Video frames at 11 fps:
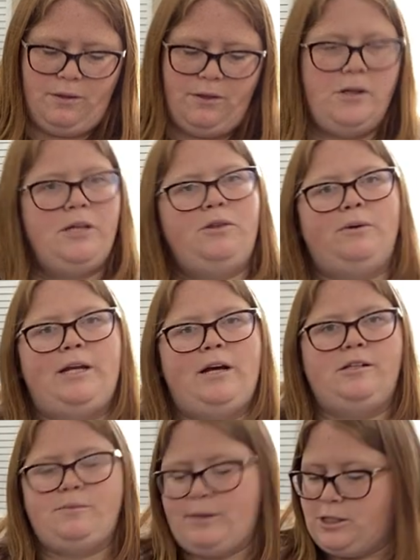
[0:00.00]

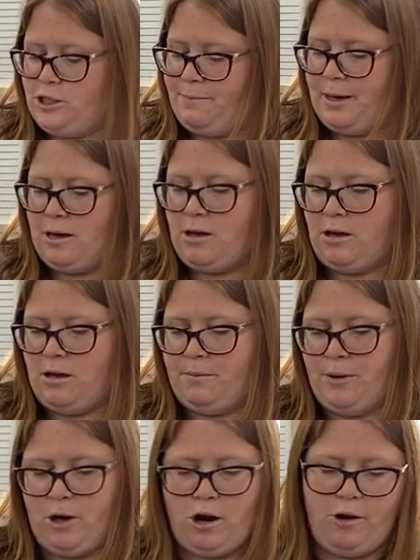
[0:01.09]
$33 plus shipping on
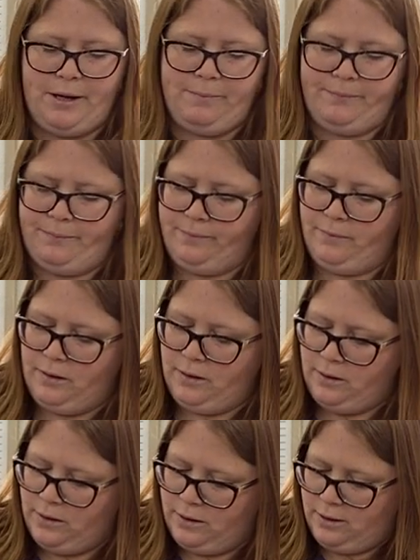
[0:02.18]
Mercari.
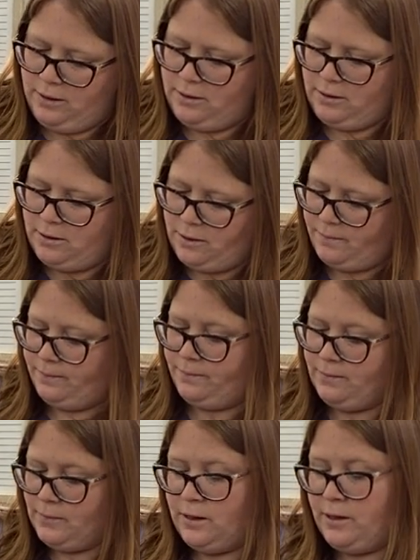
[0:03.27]
So,
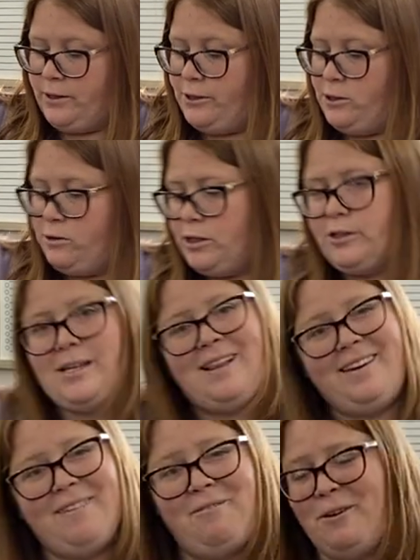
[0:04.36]
shoes are selling.
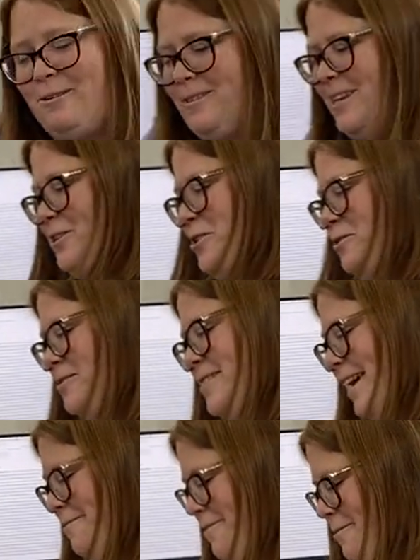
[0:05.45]
If you don't sell shoes,
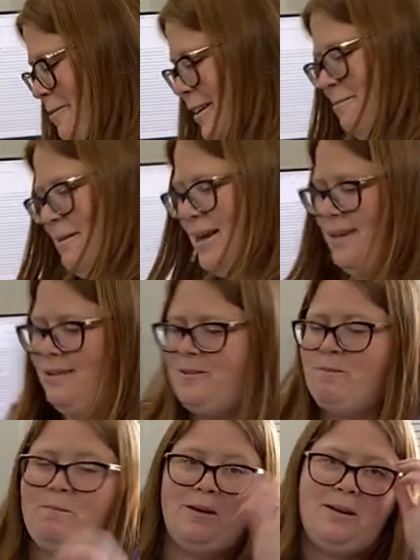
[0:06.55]
I would recommend
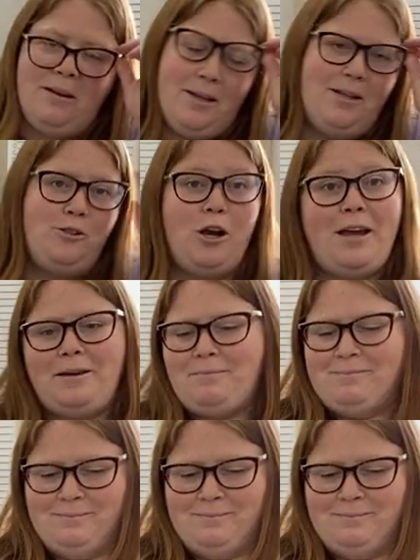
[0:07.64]
trying.